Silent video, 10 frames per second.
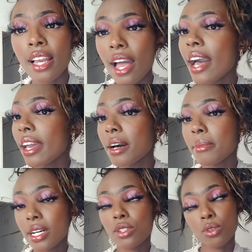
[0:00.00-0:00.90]
I am
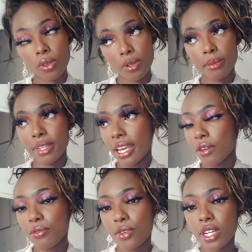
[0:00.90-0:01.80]
at home like
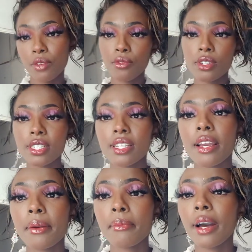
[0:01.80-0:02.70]
fully full
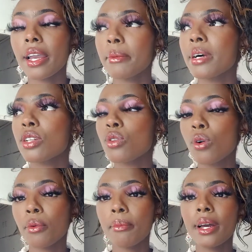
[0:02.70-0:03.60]
time. I am at
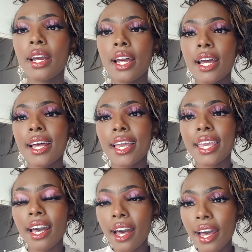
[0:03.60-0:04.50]
home.
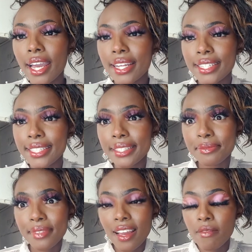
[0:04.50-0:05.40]
Yeah, and
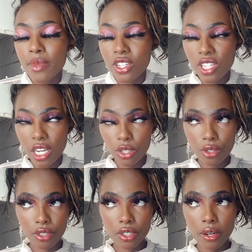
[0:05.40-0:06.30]
I've been trying to
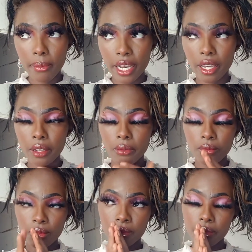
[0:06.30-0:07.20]
grow my
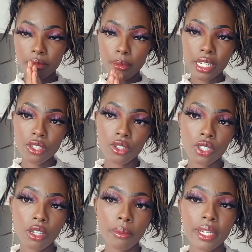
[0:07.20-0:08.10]

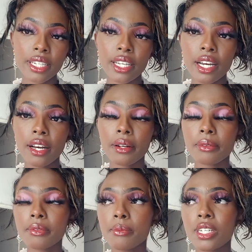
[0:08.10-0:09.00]
social media
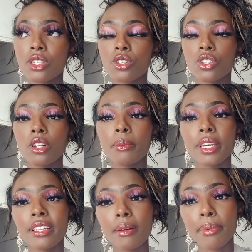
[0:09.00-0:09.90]

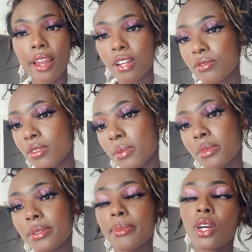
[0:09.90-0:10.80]

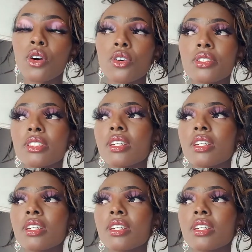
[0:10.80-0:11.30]
platforms, because